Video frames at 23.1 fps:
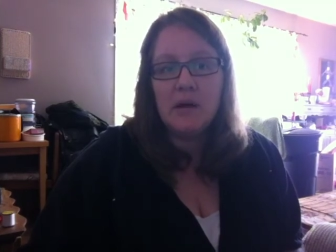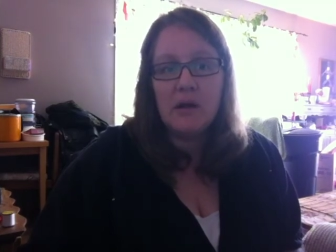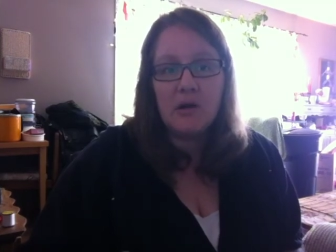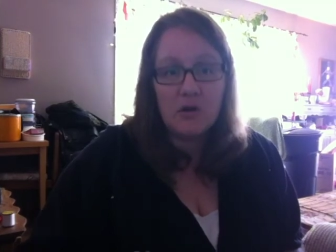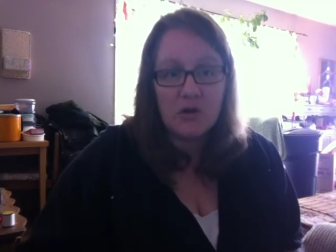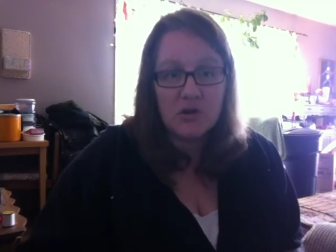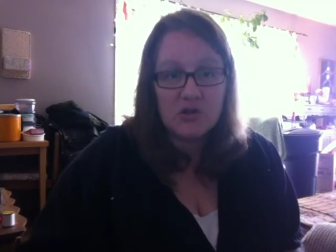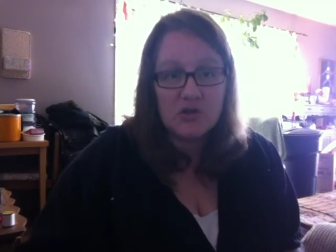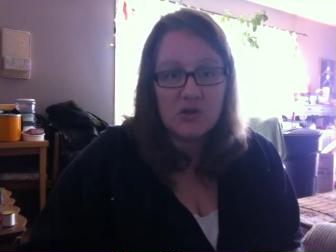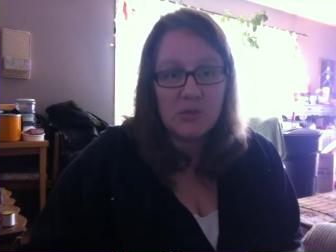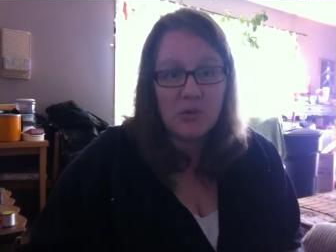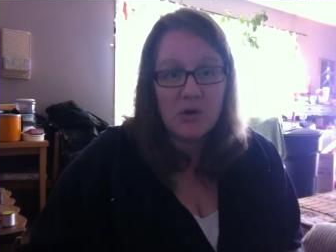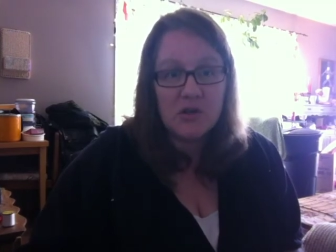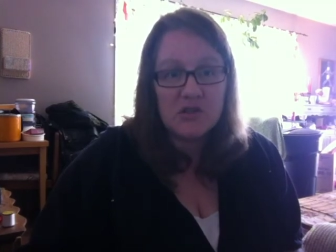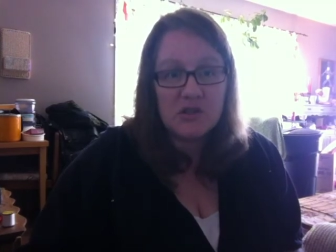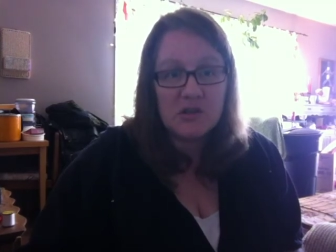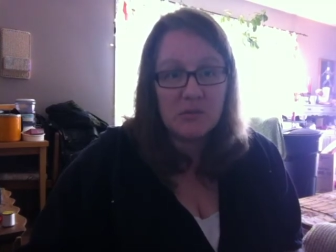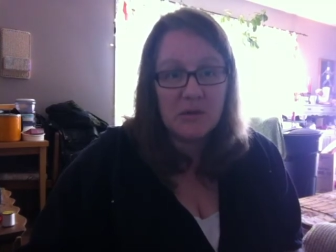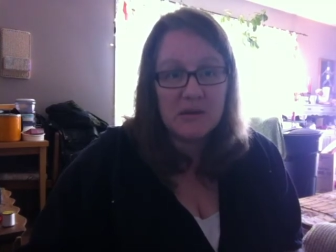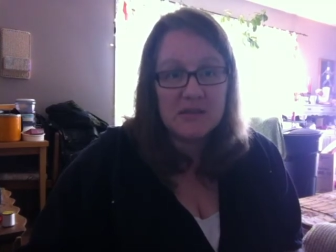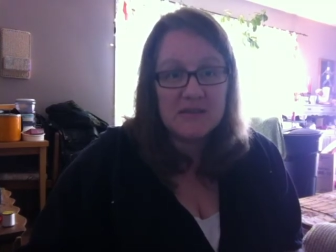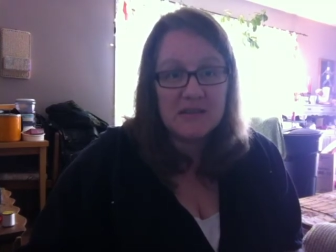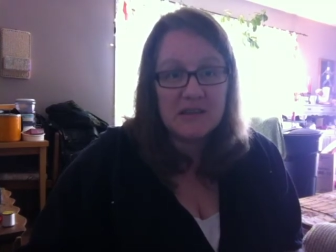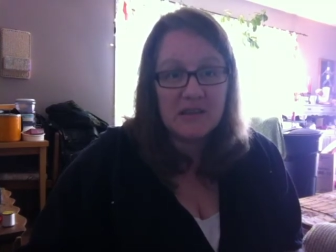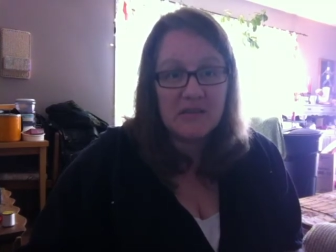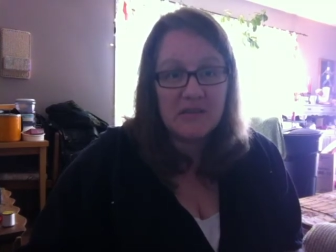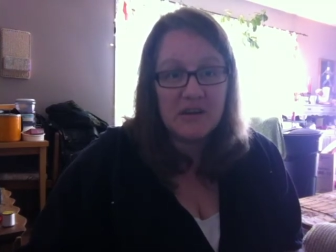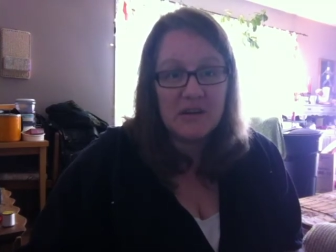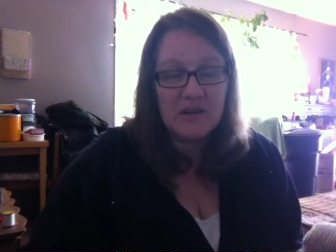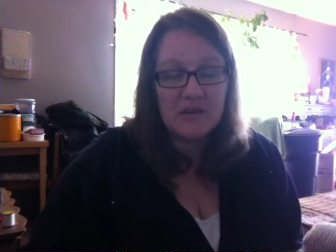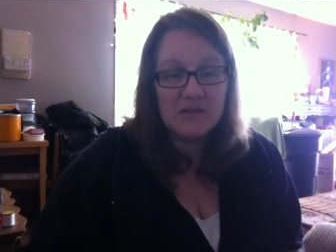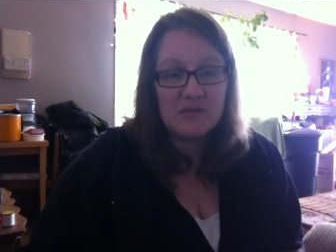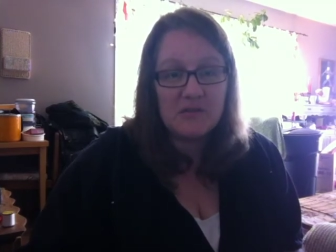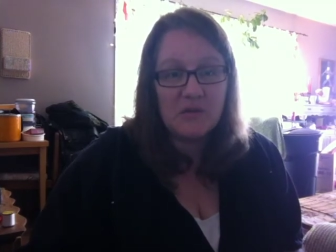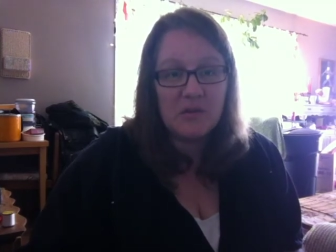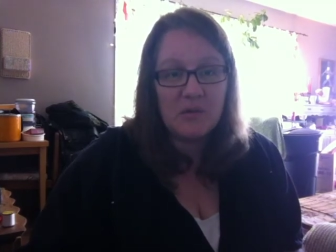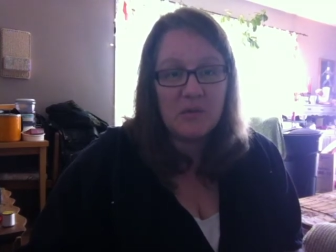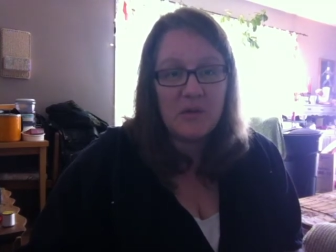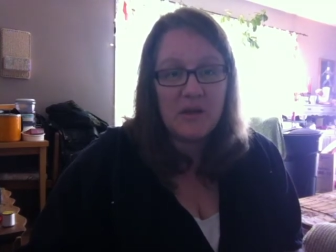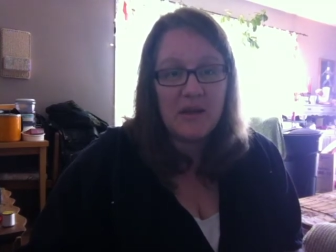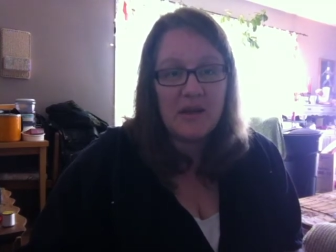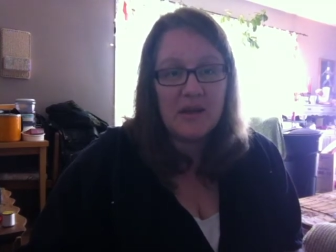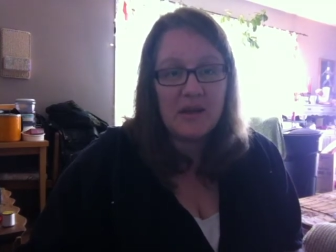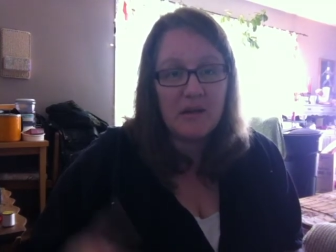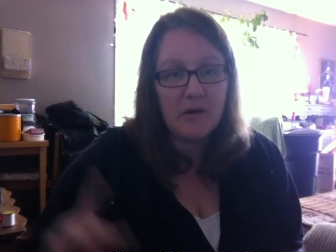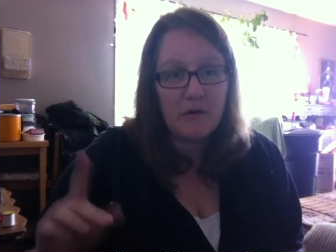encourage you to watch the rest of the videos for the
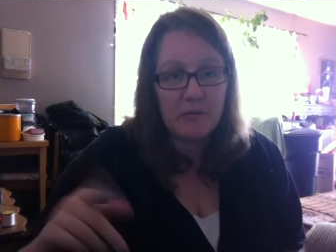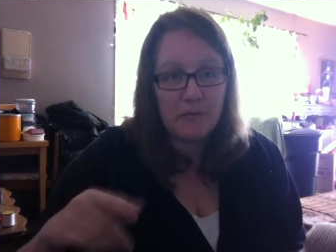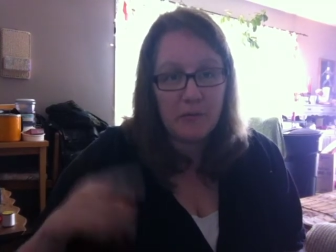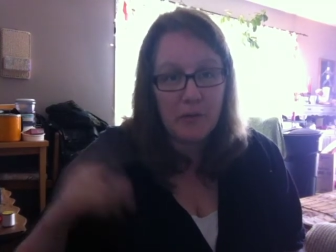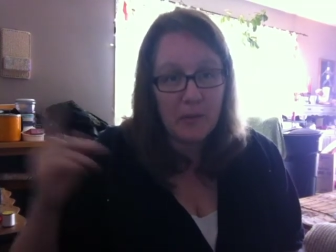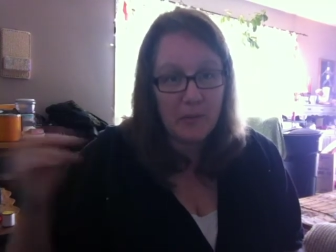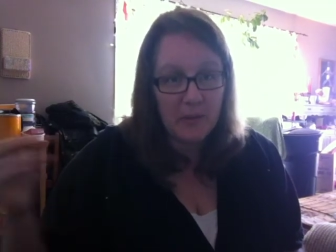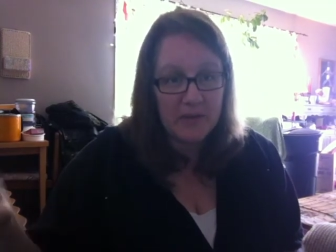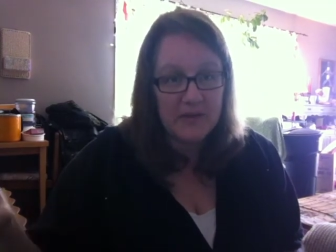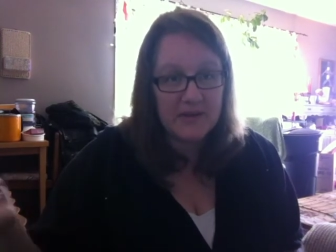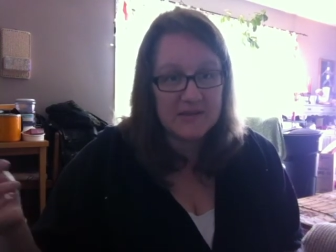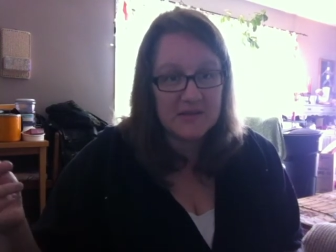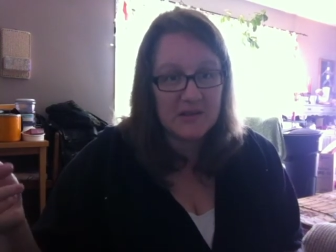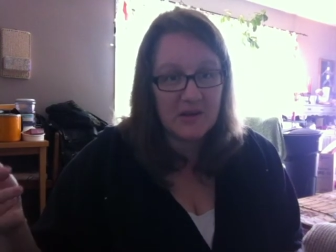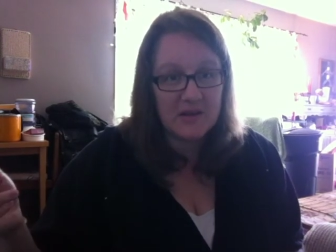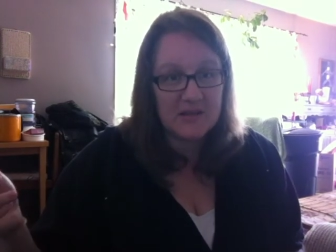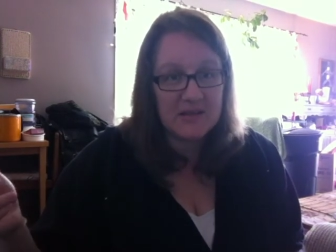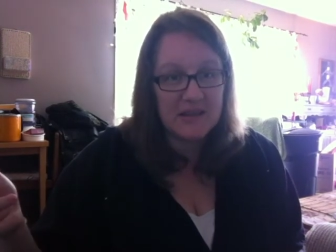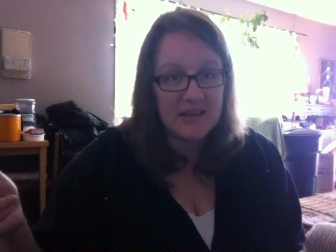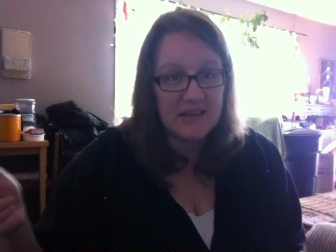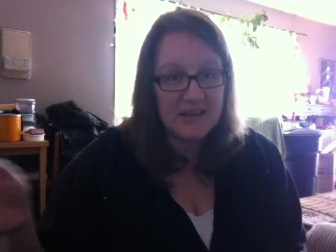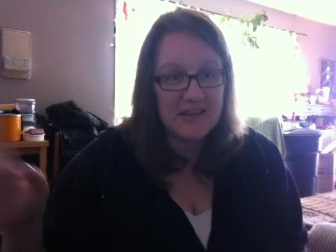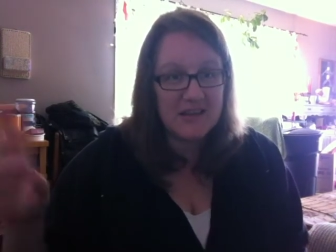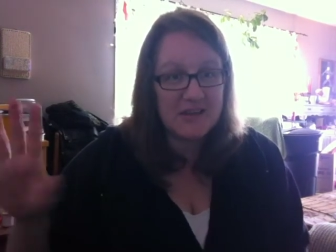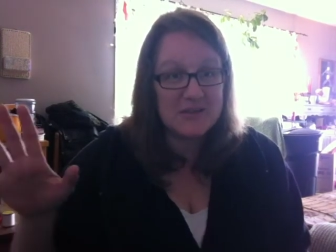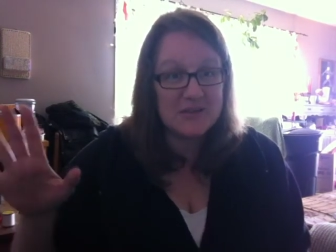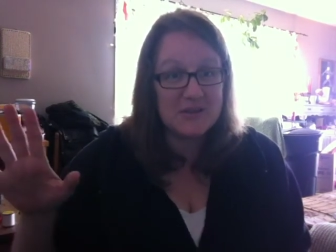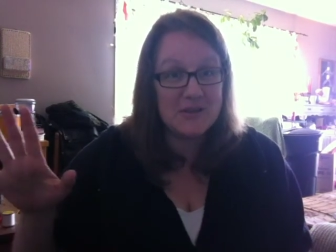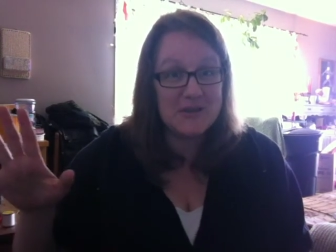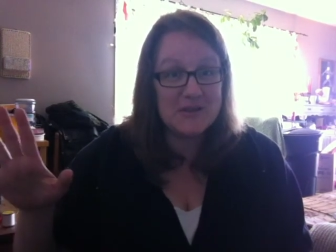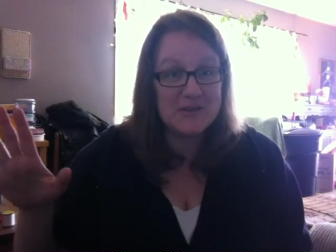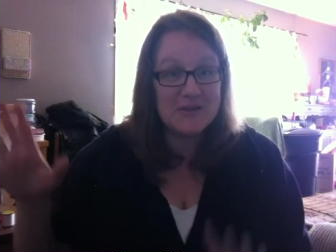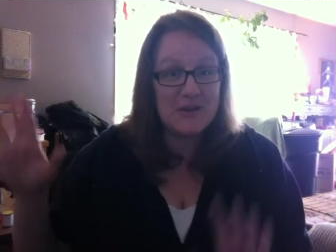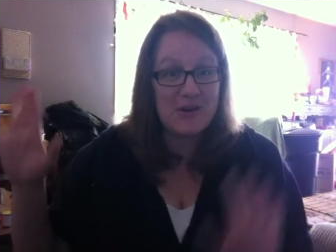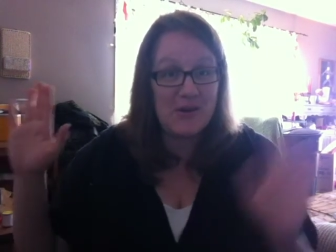week, and I'll forward this on to the teachers,